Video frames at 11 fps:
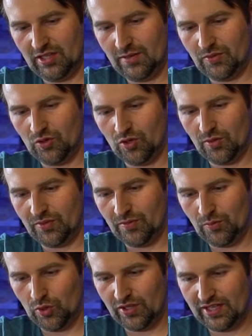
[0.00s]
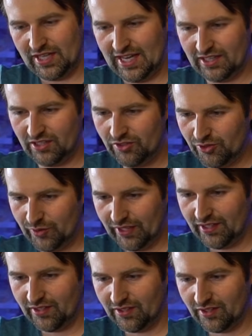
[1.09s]
absorb some more of the tank
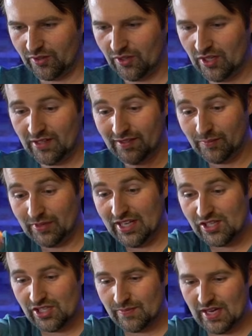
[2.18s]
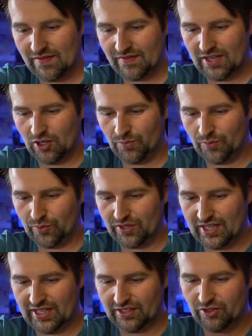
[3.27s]
nutrients, so this potentially may even help with the
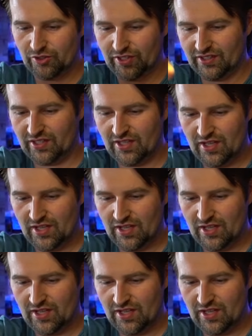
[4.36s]
tank nutrients.